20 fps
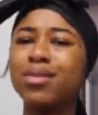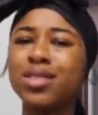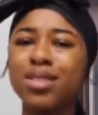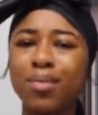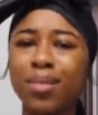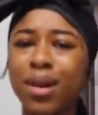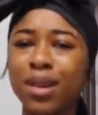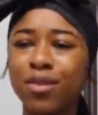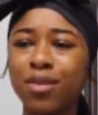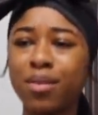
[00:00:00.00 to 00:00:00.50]
was
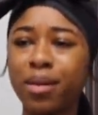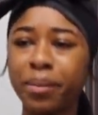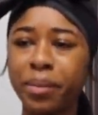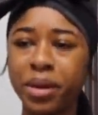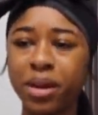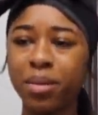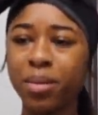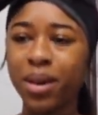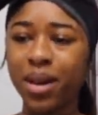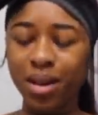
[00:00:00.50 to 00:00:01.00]
somebody with my
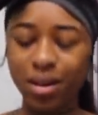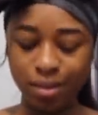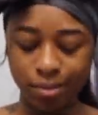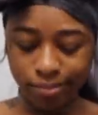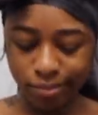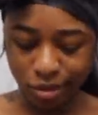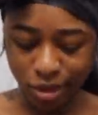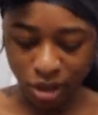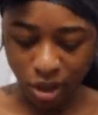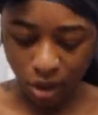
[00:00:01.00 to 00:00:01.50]
money
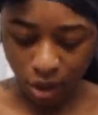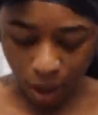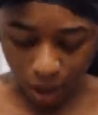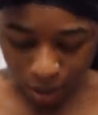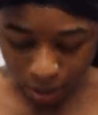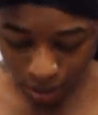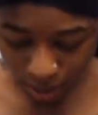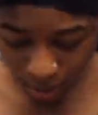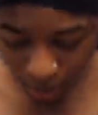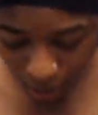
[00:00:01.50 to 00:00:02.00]
back. So
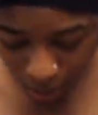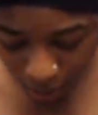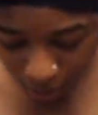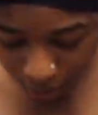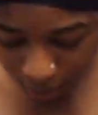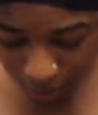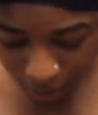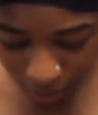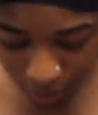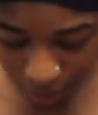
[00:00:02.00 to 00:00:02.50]
honestly, y'all, I
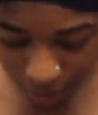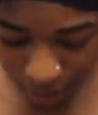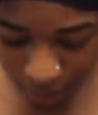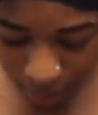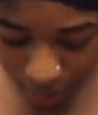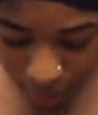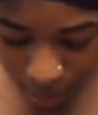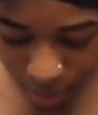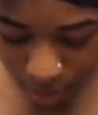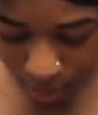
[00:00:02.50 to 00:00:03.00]
don't want to
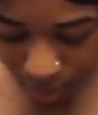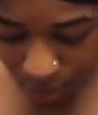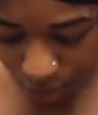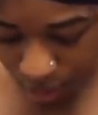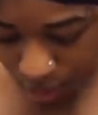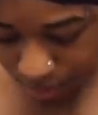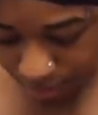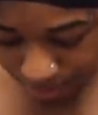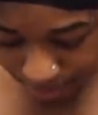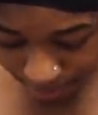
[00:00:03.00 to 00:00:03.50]
carry this no more.